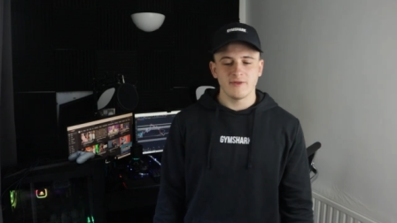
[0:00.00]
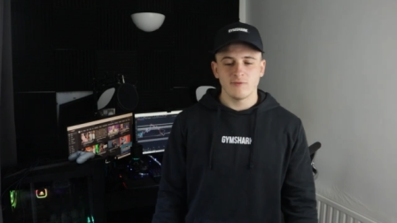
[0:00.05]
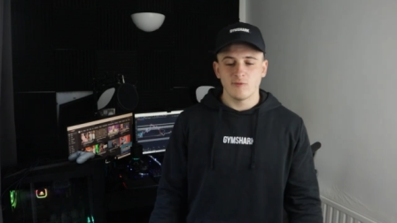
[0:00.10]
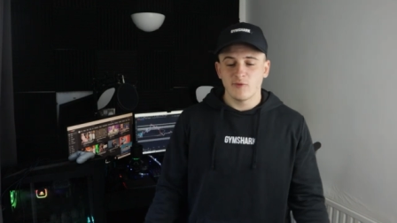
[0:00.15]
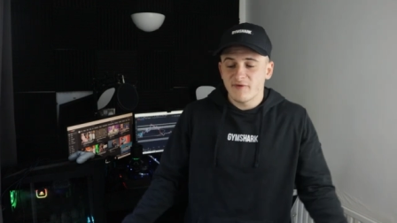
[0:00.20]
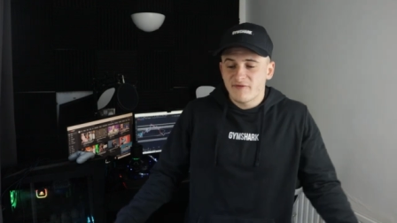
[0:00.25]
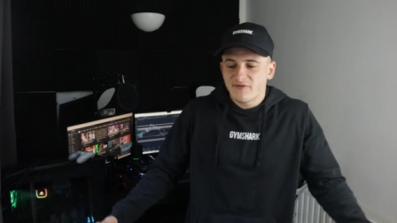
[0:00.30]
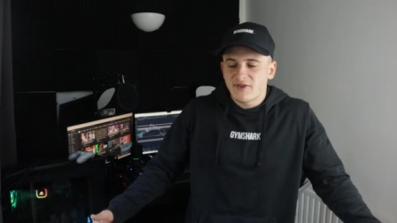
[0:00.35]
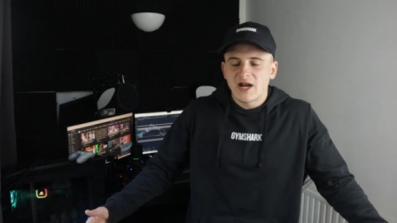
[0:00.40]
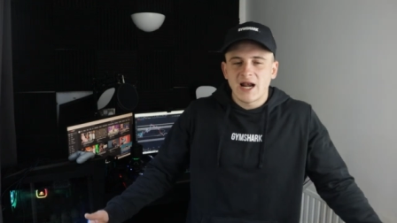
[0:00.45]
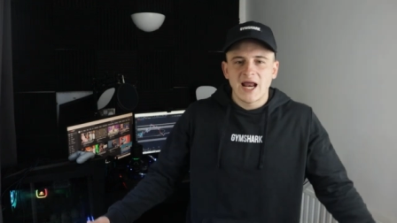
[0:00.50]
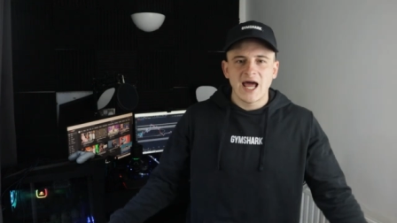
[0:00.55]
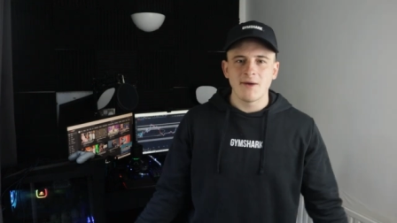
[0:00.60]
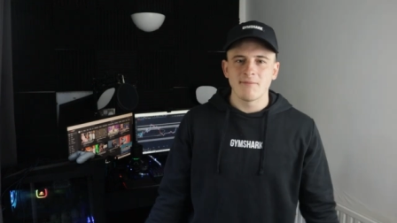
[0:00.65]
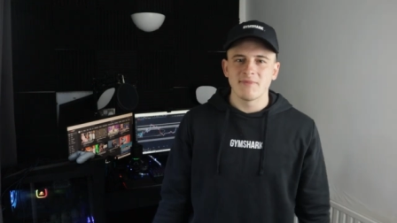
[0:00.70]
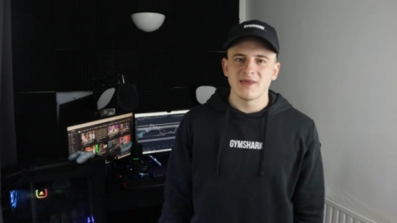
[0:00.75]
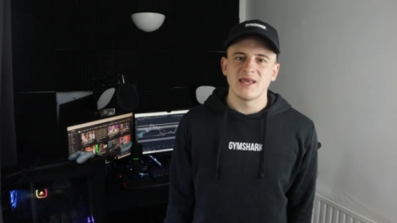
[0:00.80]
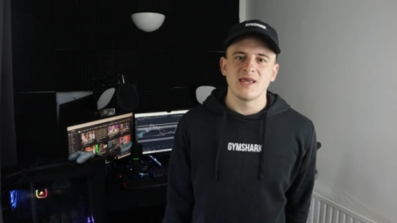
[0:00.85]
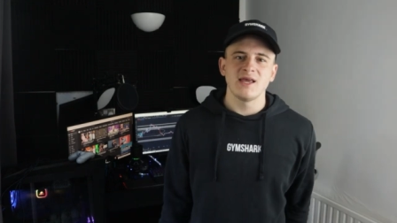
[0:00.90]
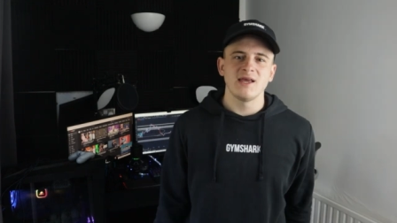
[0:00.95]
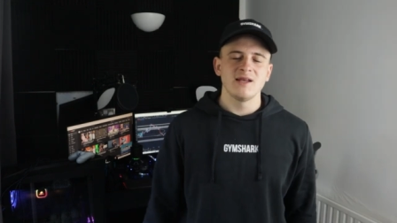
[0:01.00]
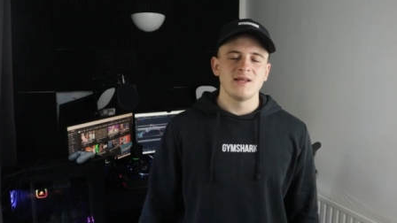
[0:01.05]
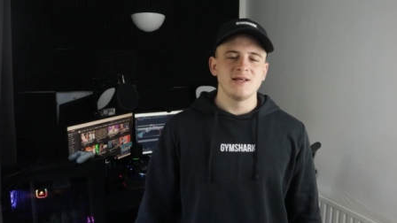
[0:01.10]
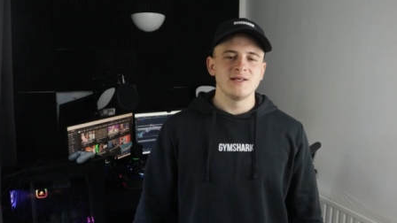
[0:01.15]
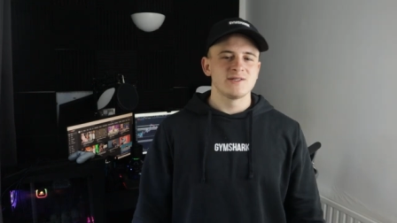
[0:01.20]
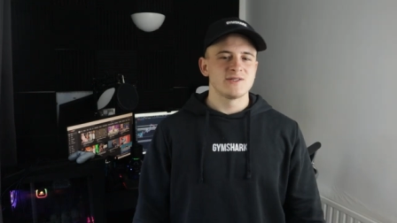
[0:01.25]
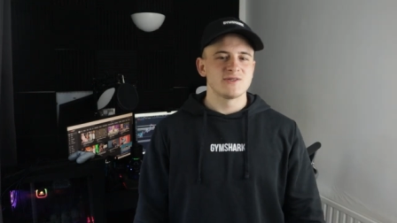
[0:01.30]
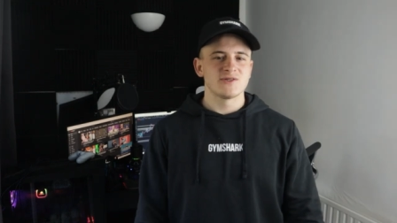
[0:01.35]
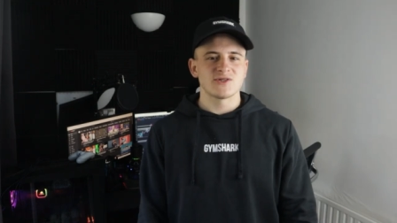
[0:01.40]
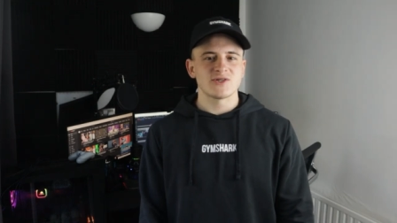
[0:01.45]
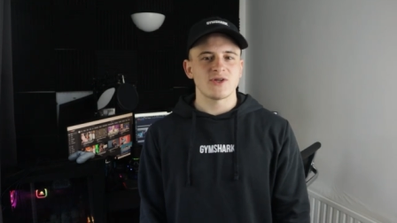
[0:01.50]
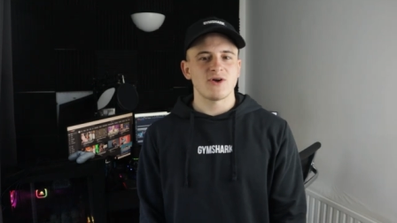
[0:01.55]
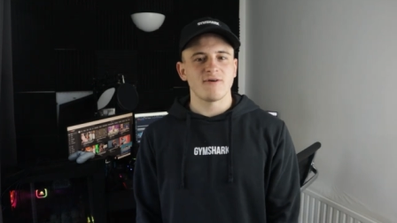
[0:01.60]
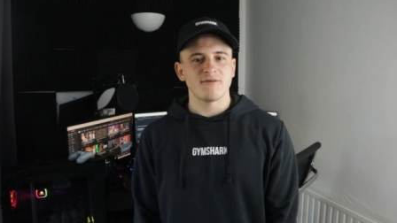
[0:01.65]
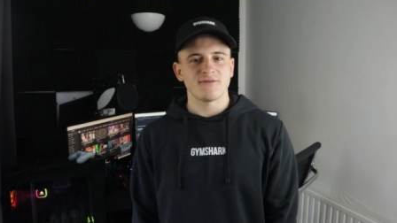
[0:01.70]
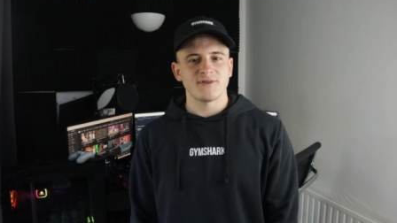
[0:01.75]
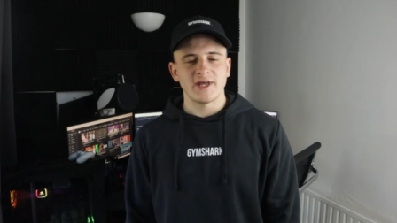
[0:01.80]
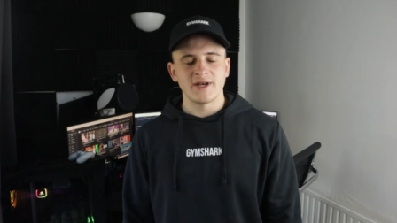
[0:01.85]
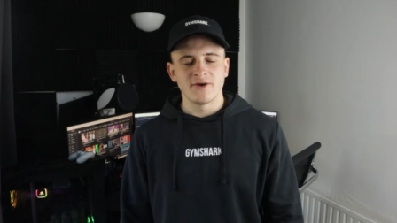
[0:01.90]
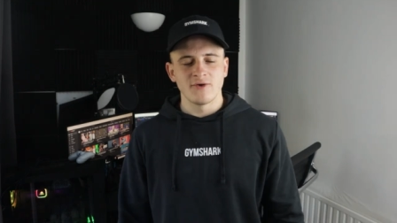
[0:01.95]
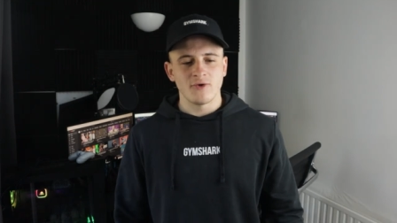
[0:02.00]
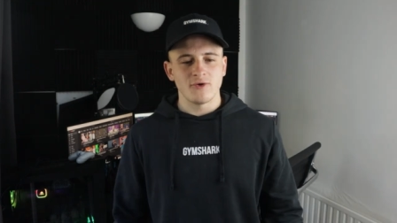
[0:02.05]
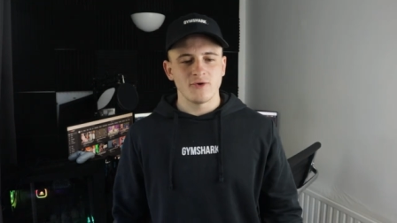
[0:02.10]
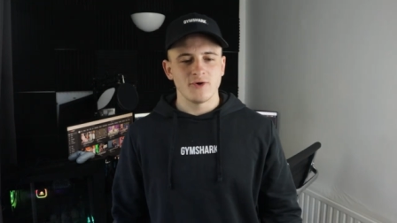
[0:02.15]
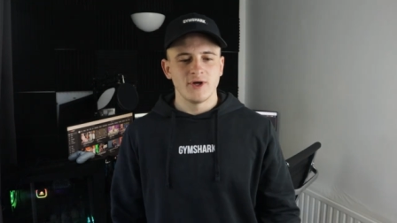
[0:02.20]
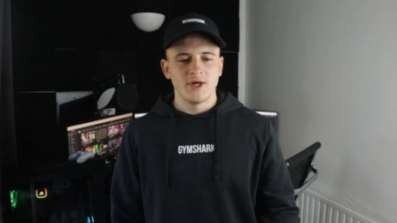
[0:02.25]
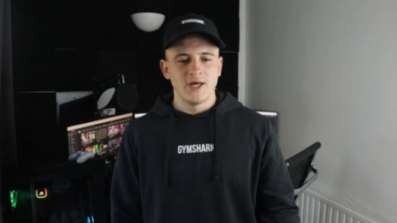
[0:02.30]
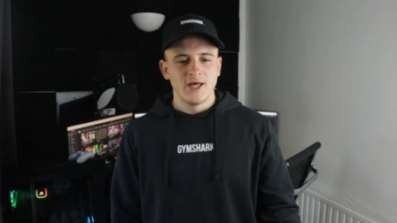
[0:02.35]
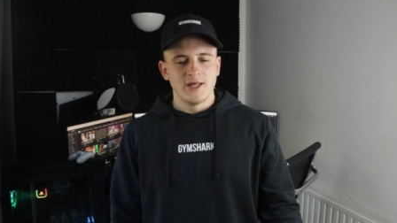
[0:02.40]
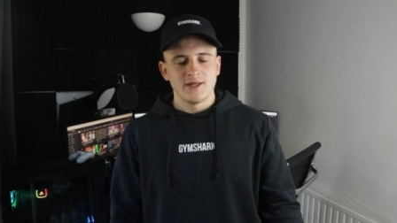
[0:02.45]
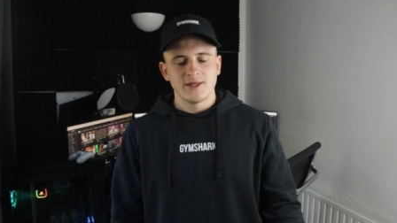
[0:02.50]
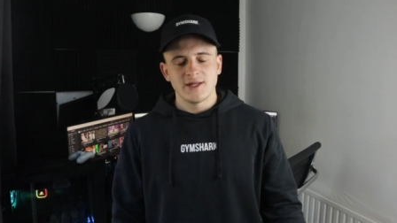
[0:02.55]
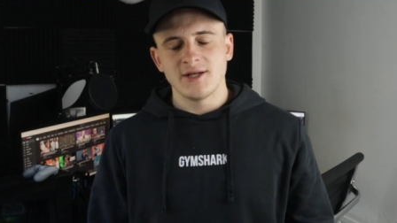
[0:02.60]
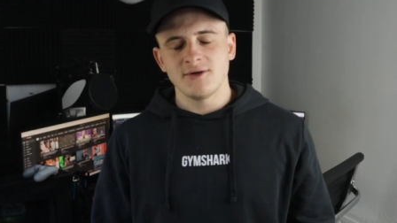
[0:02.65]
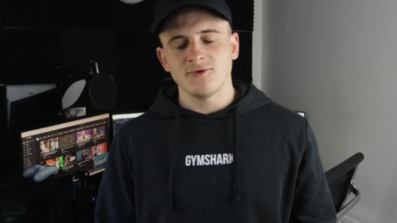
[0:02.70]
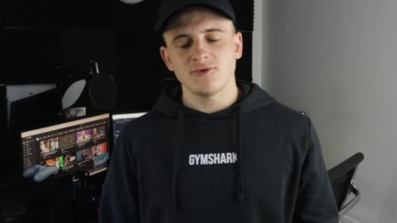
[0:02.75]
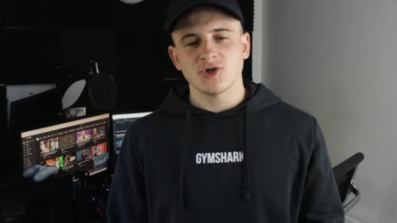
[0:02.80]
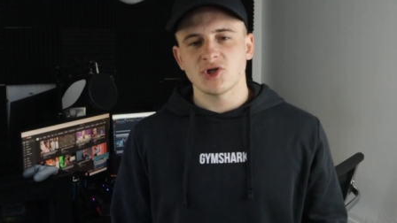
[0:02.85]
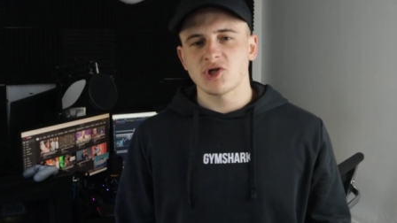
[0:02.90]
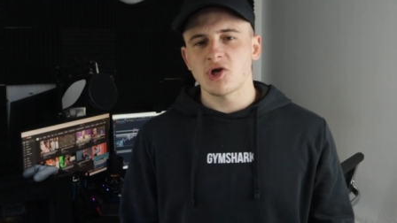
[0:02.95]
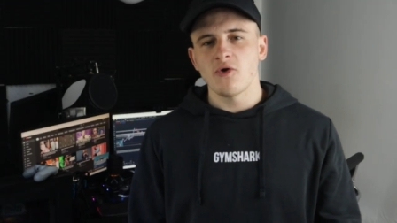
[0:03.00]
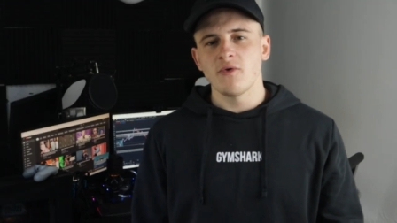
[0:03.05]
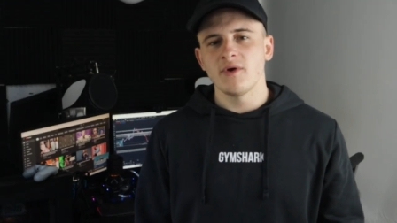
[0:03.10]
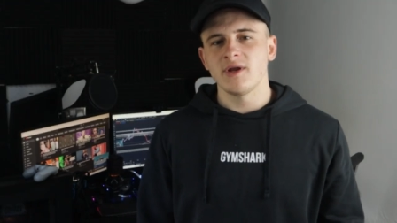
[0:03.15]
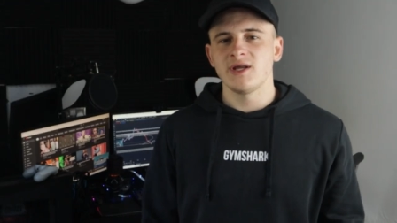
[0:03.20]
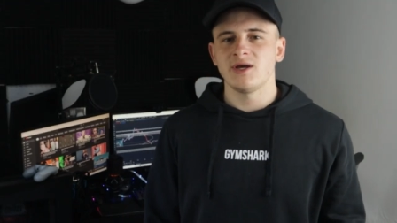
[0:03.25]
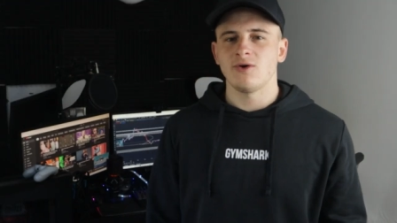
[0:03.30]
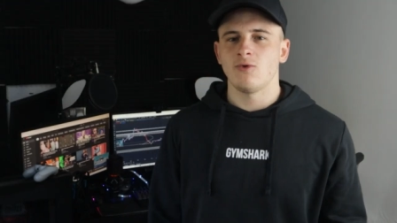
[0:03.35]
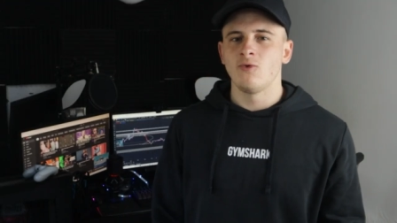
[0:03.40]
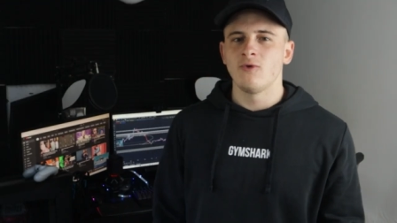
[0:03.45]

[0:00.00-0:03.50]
with the Lamborghinis and stuff, they're not they're not showing it